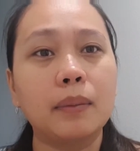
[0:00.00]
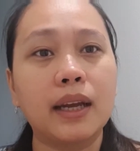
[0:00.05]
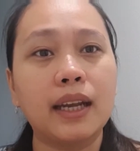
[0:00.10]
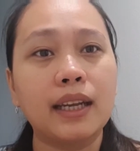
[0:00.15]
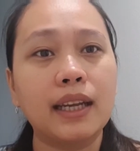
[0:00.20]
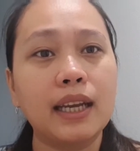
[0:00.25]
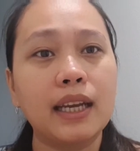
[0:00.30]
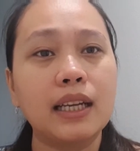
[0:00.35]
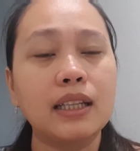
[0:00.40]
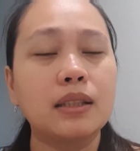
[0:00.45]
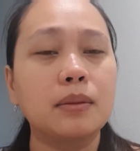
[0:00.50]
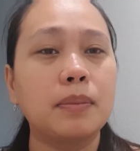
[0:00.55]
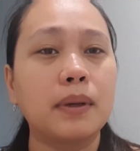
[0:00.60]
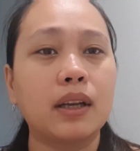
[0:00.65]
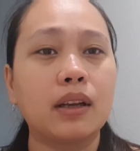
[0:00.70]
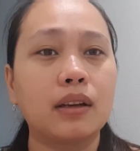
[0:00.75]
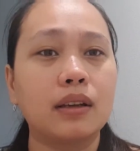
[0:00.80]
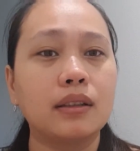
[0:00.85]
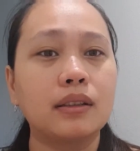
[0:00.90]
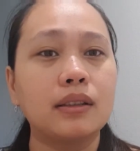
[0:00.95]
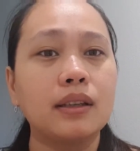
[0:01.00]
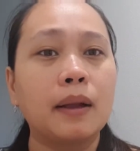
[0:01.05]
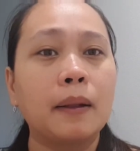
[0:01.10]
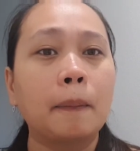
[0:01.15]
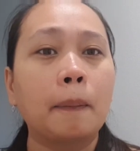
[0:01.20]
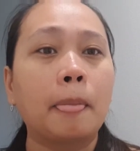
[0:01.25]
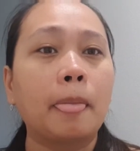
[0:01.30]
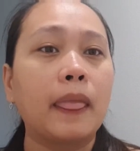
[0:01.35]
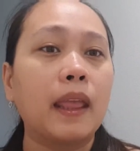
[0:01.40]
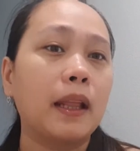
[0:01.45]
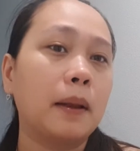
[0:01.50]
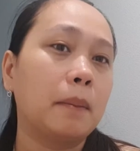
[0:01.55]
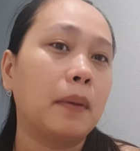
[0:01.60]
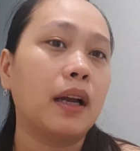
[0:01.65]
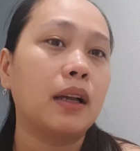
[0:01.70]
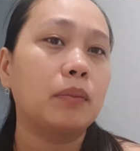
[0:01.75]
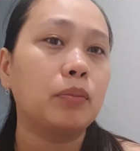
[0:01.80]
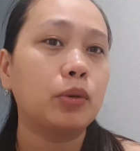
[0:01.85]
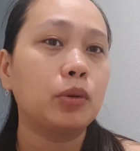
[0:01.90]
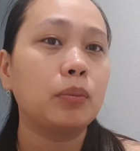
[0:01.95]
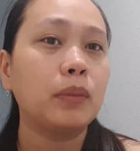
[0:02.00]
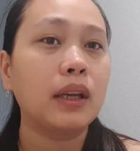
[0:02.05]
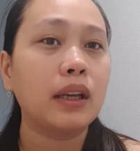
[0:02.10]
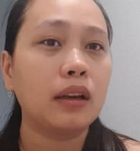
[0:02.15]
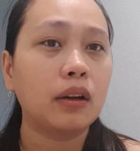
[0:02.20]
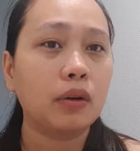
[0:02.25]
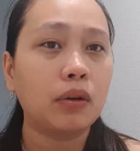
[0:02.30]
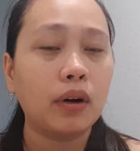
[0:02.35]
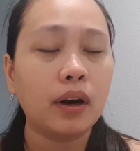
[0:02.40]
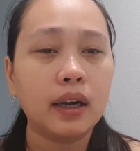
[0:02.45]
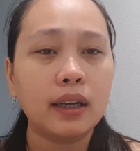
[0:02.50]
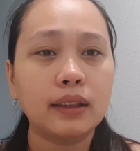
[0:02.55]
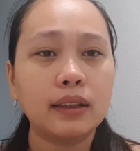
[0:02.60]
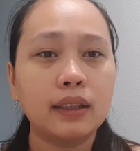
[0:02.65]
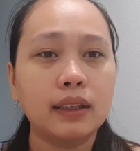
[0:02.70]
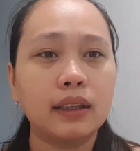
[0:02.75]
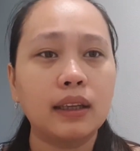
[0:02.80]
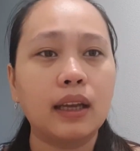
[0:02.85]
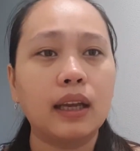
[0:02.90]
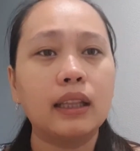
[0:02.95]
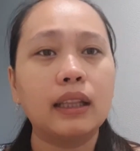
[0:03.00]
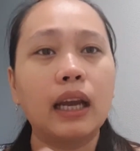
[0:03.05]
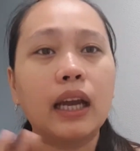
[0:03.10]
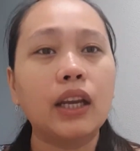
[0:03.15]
my kids because they might put me in the quarantine yet.